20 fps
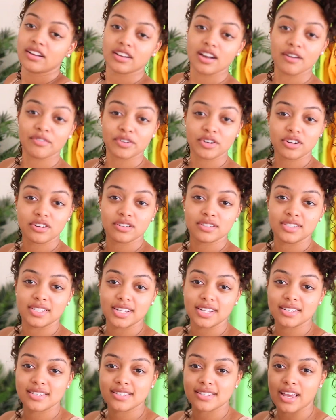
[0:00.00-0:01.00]
covergirl
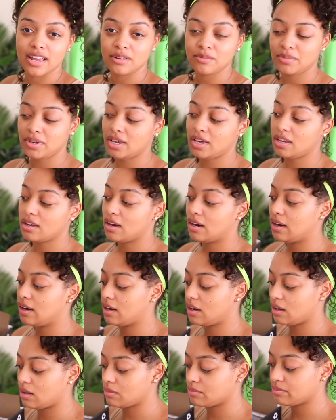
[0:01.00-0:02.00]
did send me
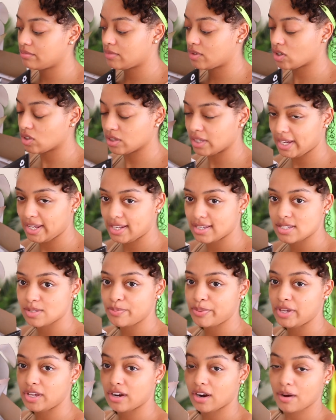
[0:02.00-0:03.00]
um, their
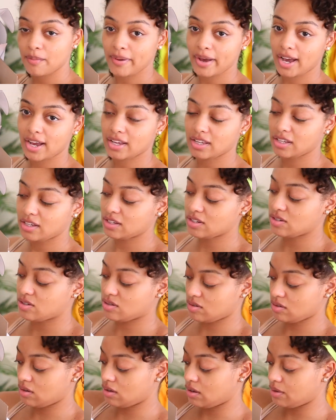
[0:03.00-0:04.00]
latest pr
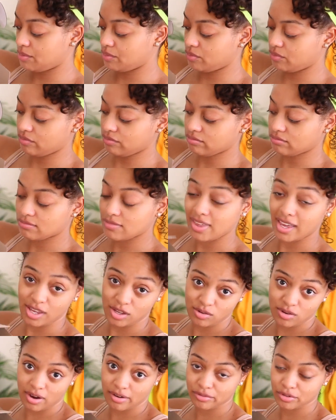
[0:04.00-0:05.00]
package um,
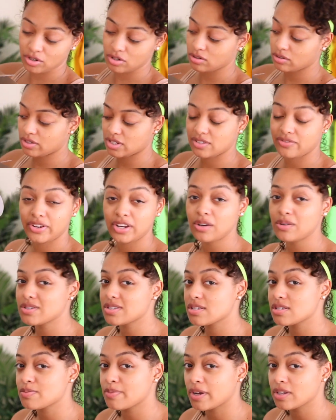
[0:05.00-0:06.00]
thank you covergirl this video
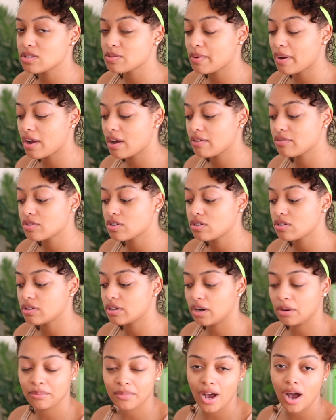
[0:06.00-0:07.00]
isn't sponsored by covergirl
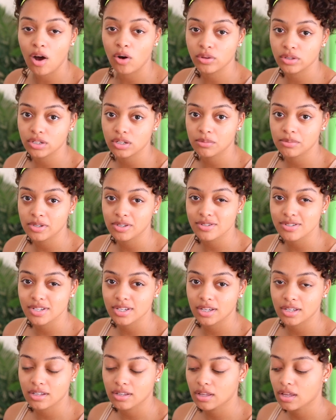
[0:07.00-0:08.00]
and i'm not only gonna be
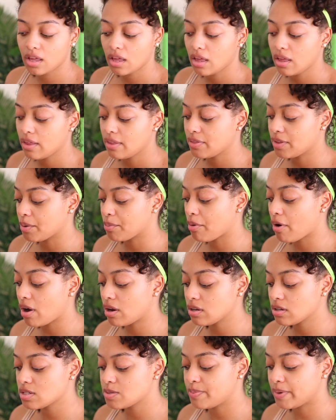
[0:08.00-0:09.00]
using their
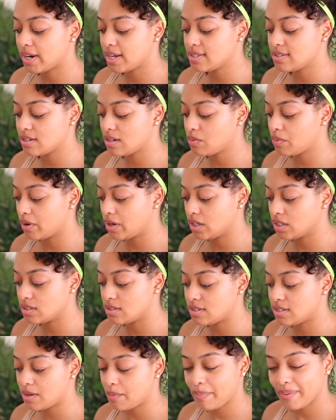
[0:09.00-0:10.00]
products but i did
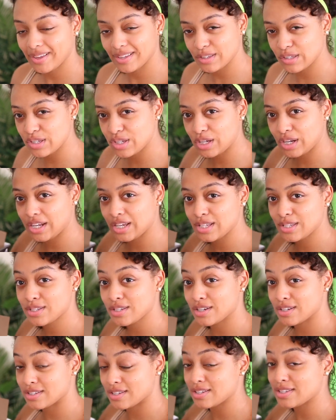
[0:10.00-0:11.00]
want to dip into this
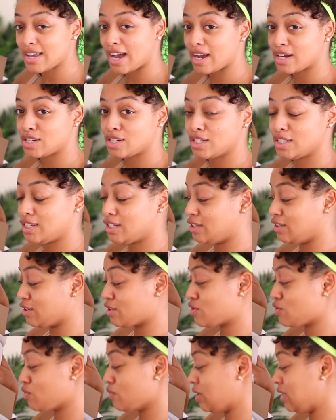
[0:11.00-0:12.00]
because this actually
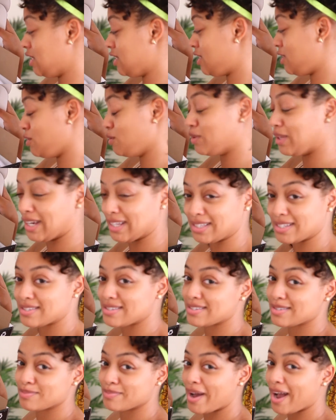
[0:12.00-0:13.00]
looks really cute like
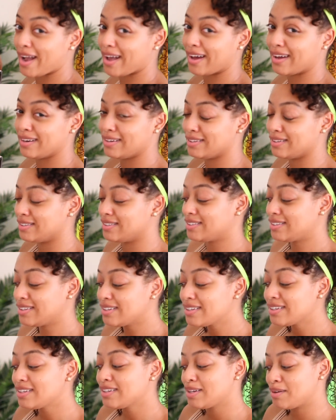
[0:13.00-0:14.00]
this is my kind of
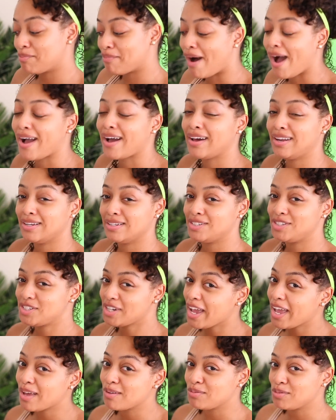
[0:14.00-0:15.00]
my kind of
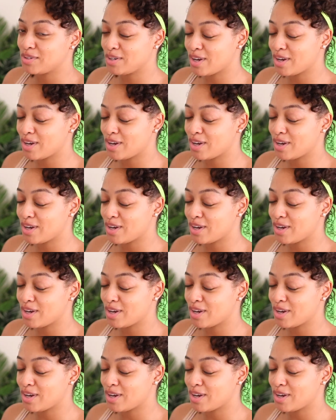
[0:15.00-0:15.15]
jam,